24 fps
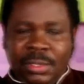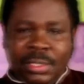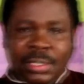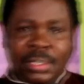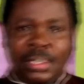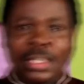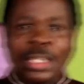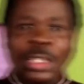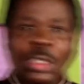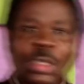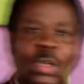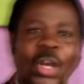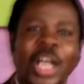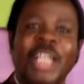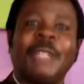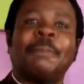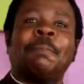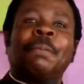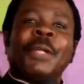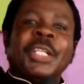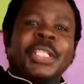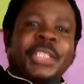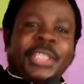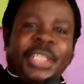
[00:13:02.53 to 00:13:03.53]
to go
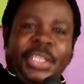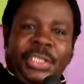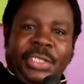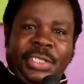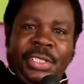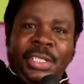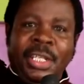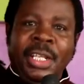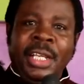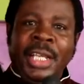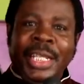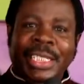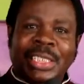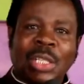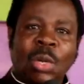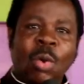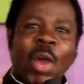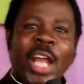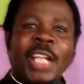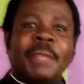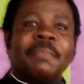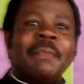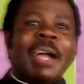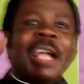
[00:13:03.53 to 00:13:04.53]
and preach it, is a
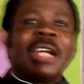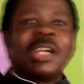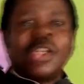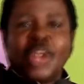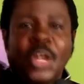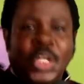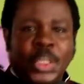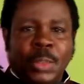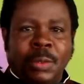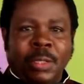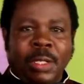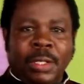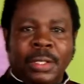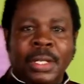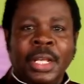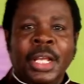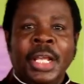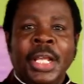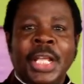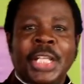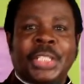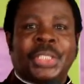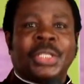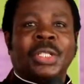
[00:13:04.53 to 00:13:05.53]
white man gospel.
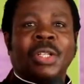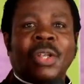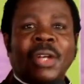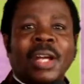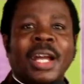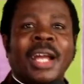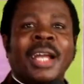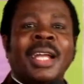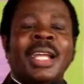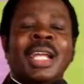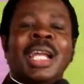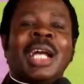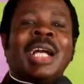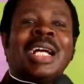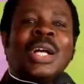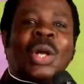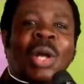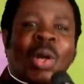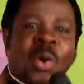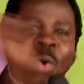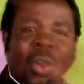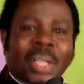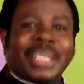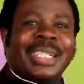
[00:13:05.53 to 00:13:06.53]
It's no longer
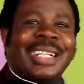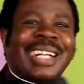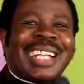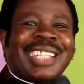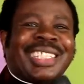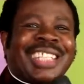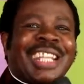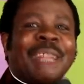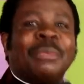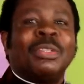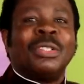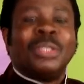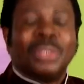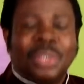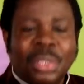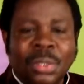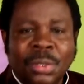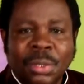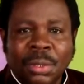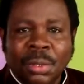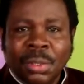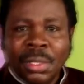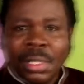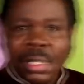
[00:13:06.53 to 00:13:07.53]
what Christ came to
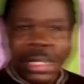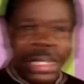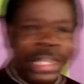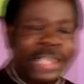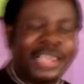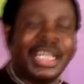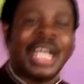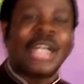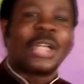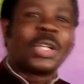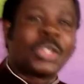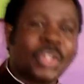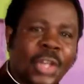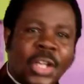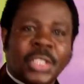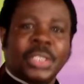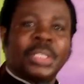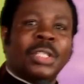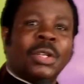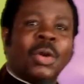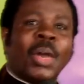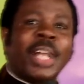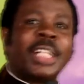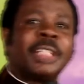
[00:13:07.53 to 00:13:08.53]
do. It's a
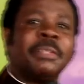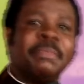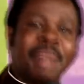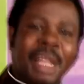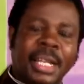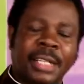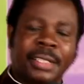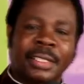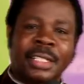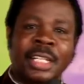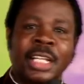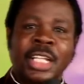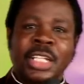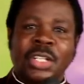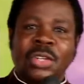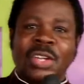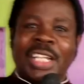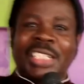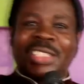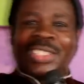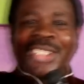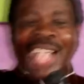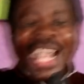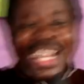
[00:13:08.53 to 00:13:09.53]
gospel of white man. You got
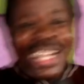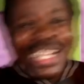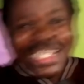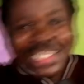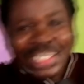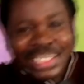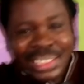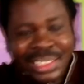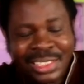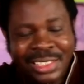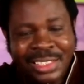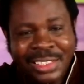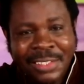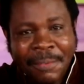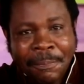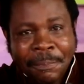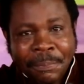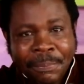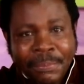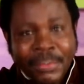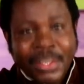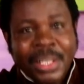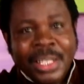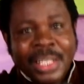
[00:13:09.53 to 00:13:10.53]
to silence it.
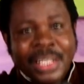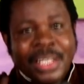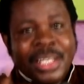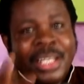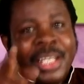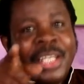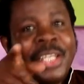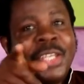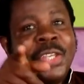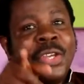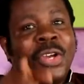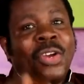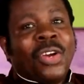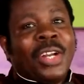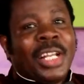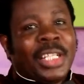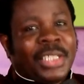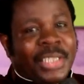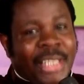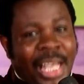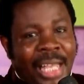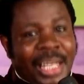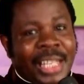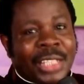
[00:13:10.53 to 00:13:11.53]
You got to
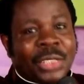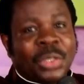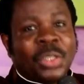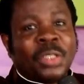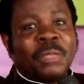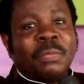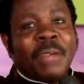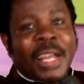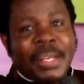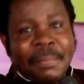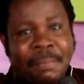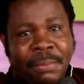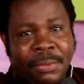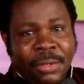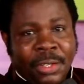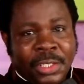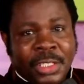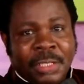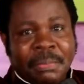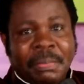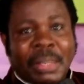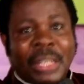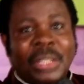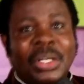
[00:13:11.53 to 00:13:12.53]
silence what man
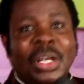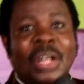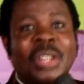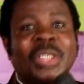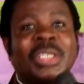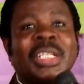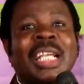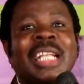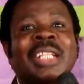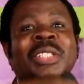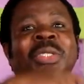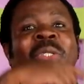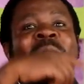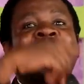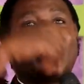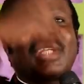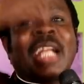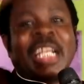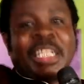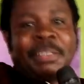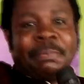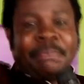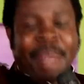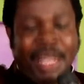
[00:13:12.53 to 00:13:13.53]
brought, but you can't silence what
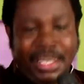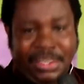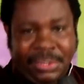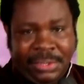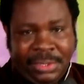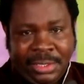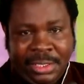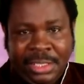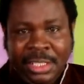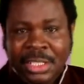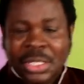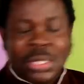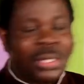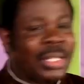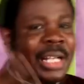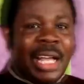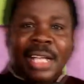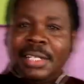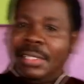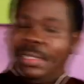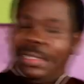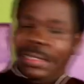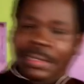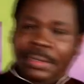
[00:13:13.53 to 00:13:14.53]
Christ birthed. You
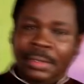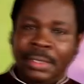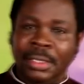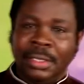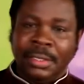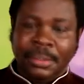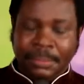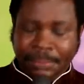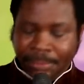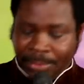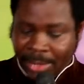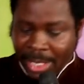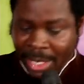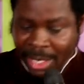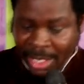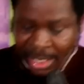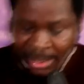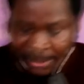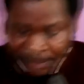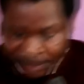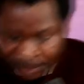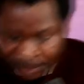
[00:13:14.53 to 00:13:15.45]
can't. Yeah?